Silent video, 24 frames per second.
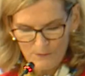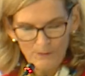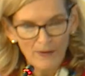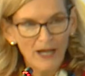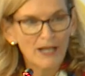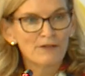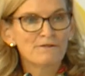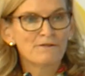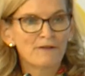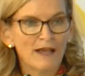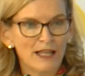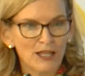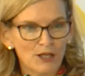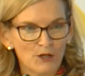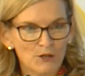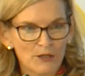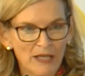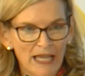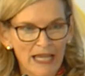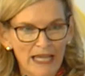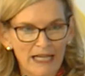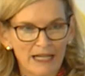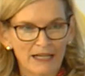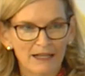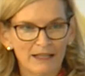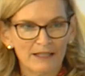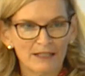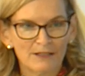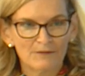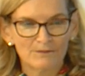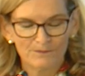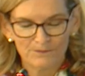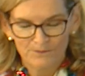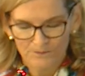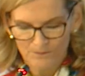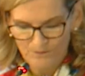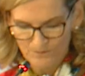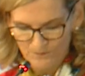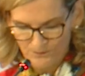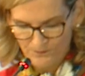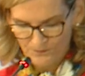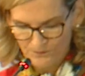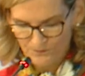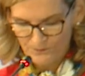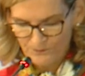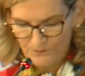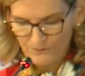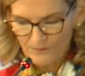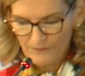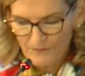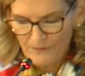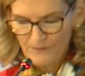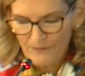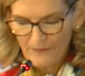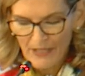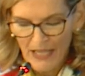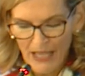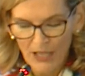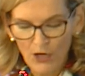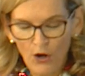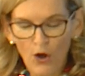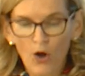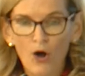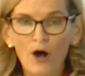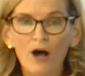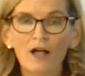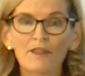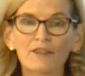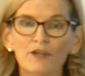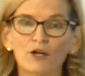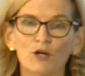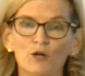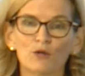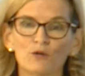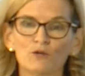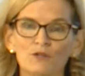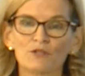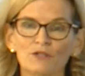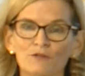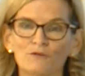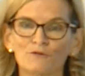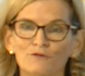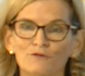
my fellow candidate and all those